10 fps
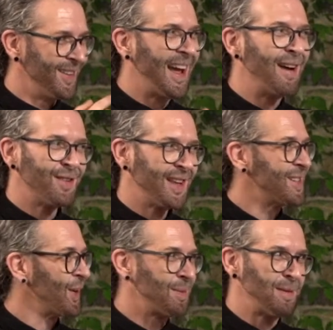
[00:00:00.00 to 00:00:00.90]

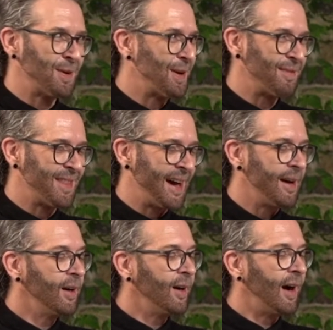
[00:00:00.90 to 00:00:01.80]
there's lots of people who love
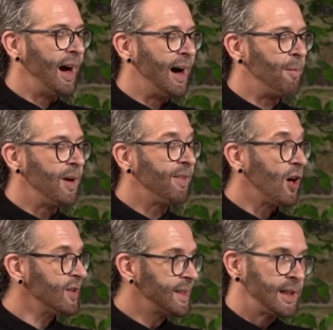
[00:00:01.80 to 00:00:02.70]
that. If you
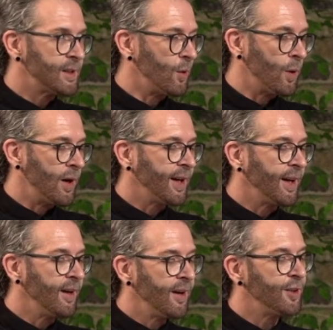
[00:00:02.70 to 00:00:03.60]
can't see it, it's not
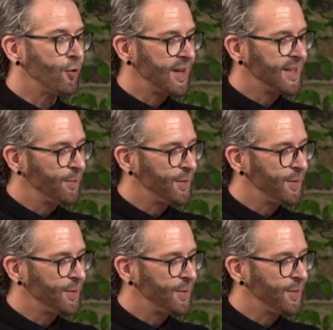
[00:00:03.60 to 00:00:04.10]
working. The great thing